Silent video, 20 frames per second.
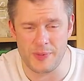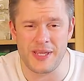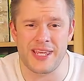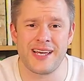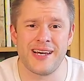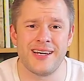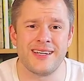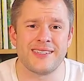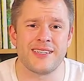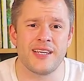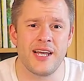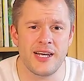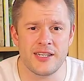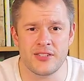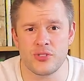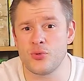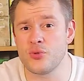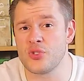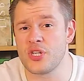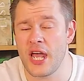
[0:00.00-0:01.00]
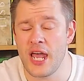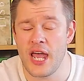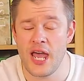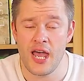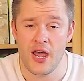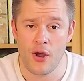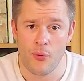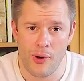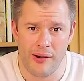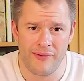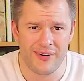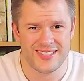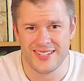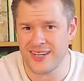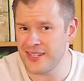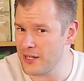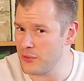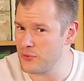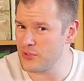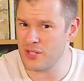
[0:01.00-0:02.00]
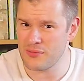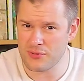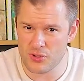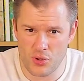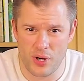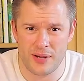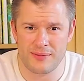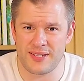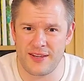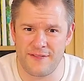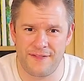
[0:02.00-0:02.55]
because castles, whereas I don't subscribe to